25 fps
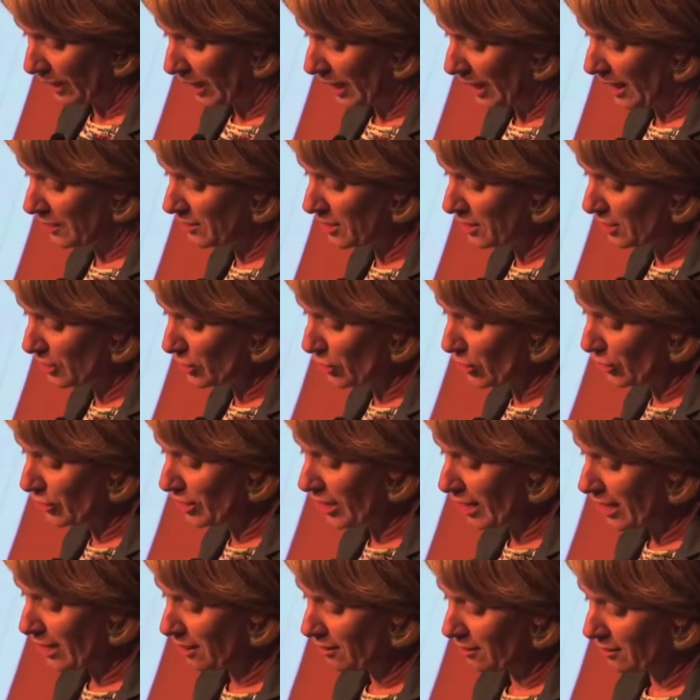and there's no
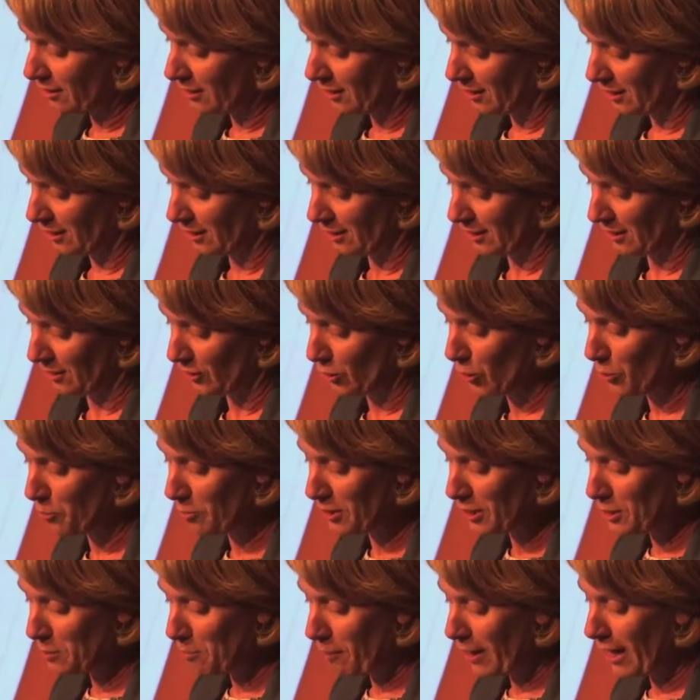doubt could
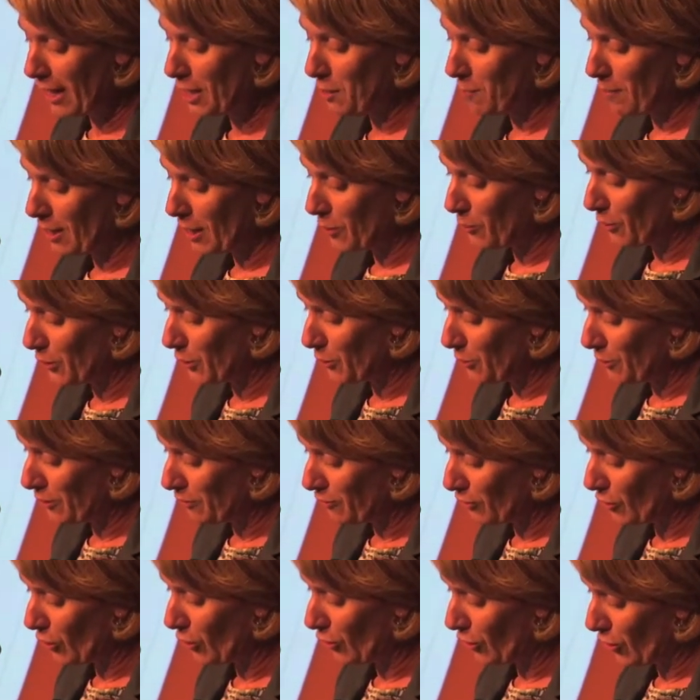be debate about whether
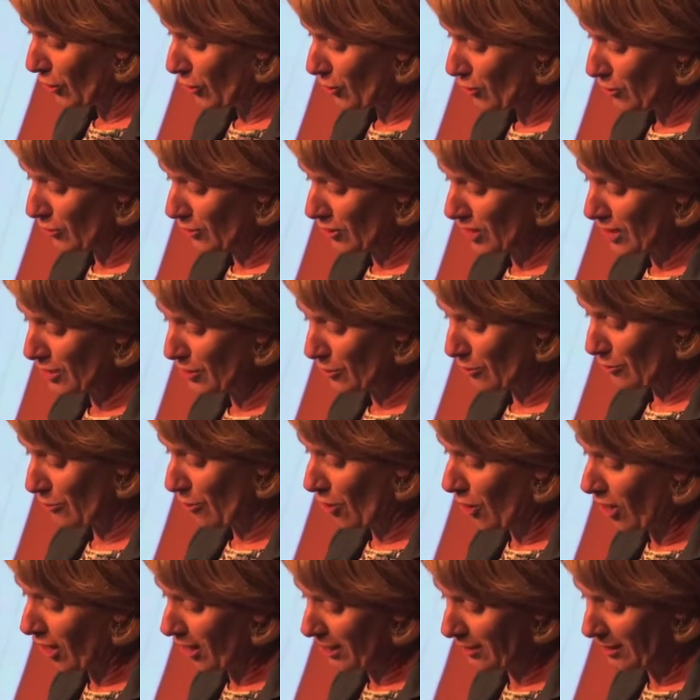we've got those, these
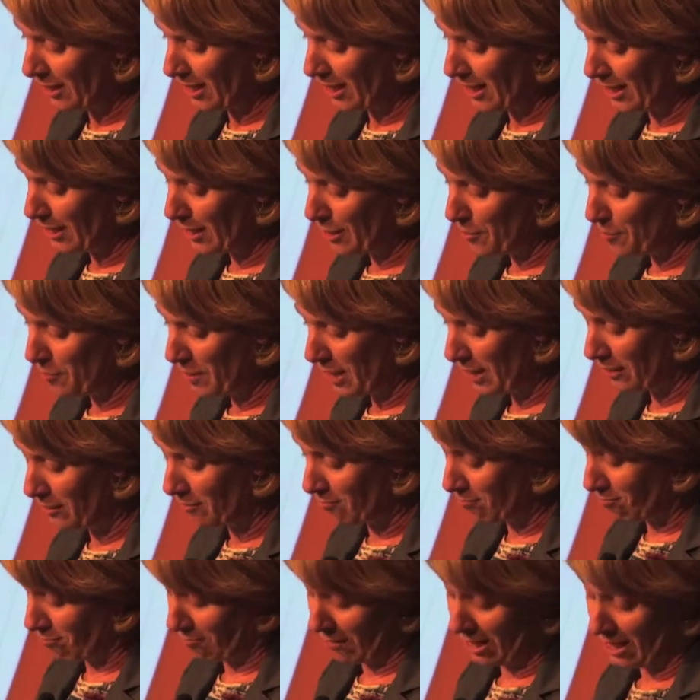right, um,
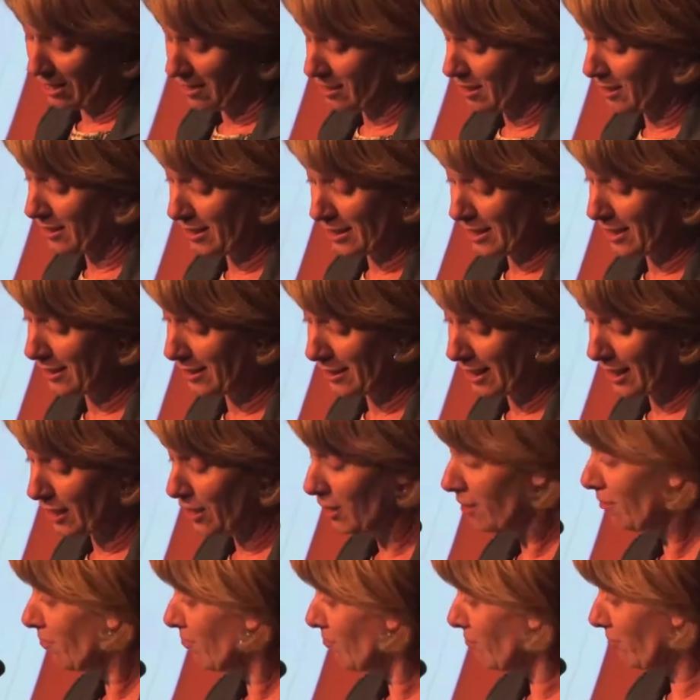and, and indeed
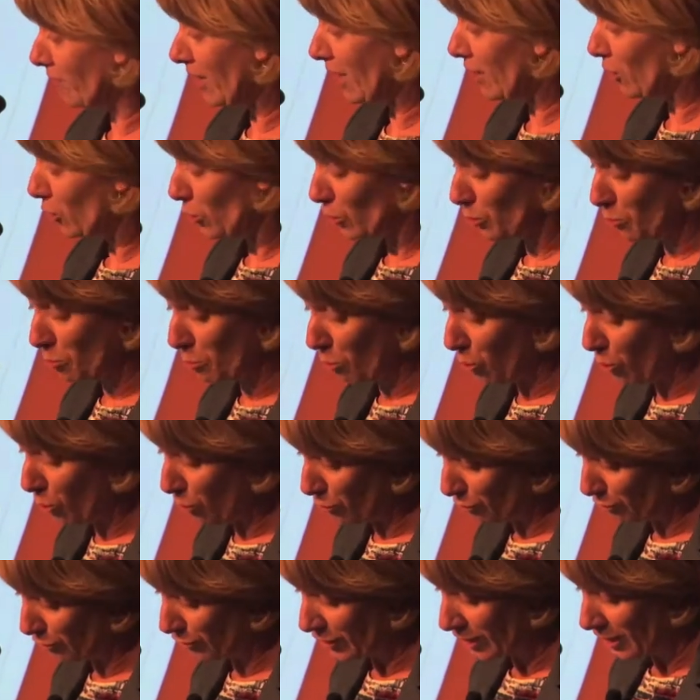they, they could
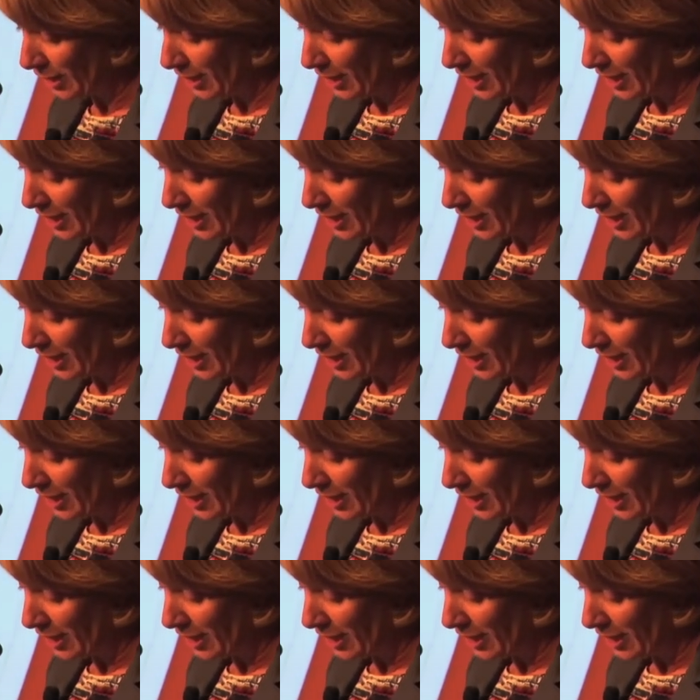morph.